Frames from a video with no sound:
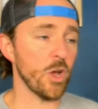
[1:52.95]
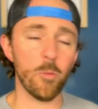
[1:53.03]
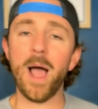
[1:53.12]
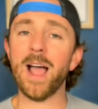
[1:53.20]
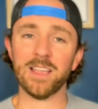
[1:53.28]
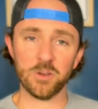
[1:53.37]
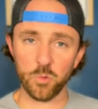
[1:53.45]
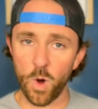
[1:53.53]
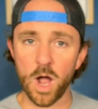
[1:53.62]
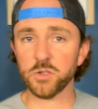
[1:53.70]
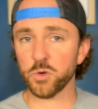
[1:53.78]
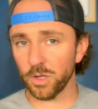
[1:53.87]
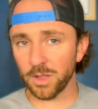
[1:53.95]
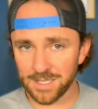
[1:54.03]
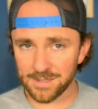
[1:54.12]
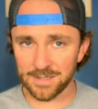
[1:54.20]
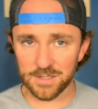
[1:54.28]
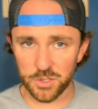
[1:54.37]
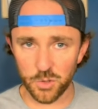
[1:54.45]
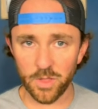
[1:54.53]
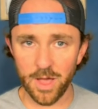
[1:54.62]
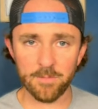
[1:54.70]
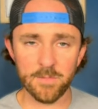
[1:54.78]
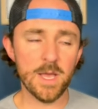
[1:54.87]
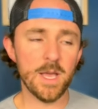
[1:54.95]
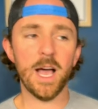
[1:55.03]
go back and watch or listen to them